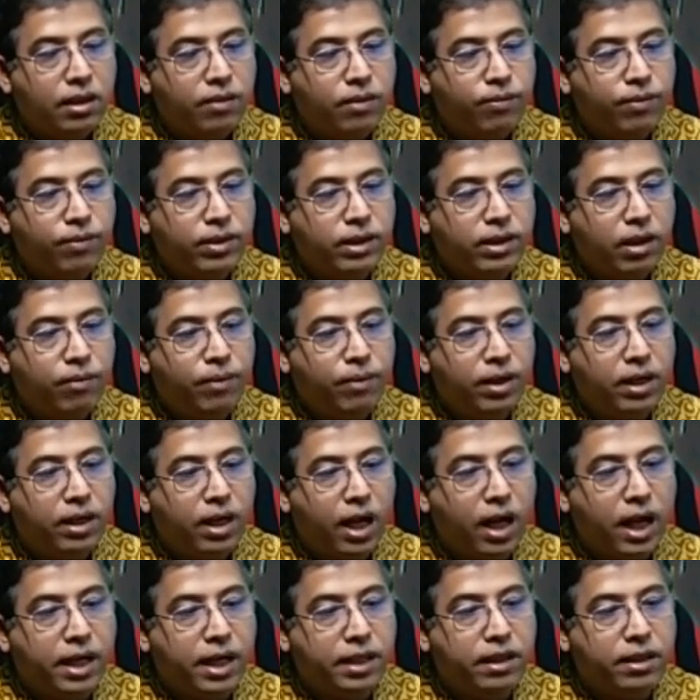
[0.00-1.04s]
Patient may
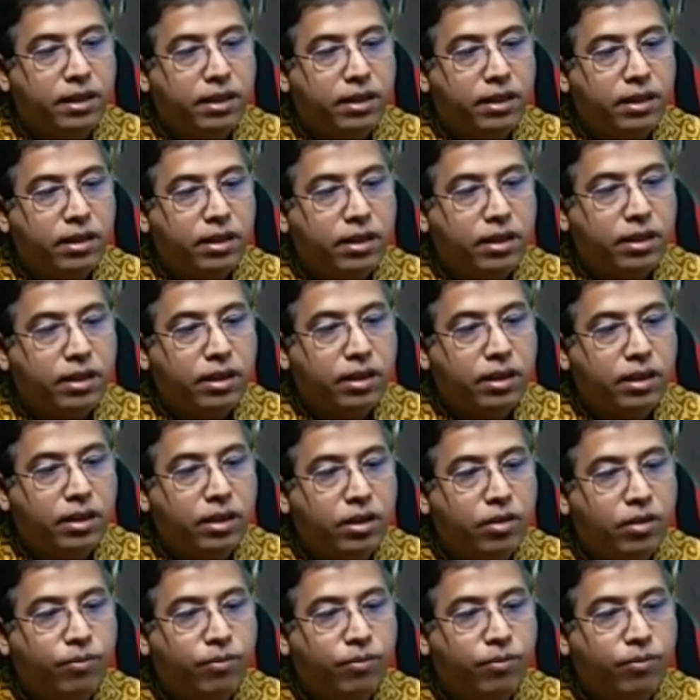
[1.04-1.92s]
die due to